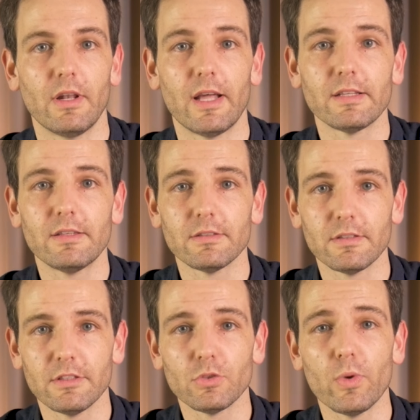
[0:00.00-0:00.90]
Like this,
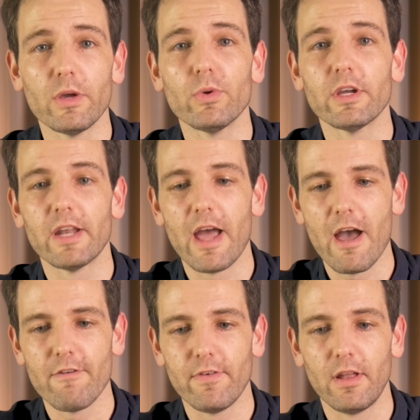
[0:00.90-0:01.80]
and this way we're going to have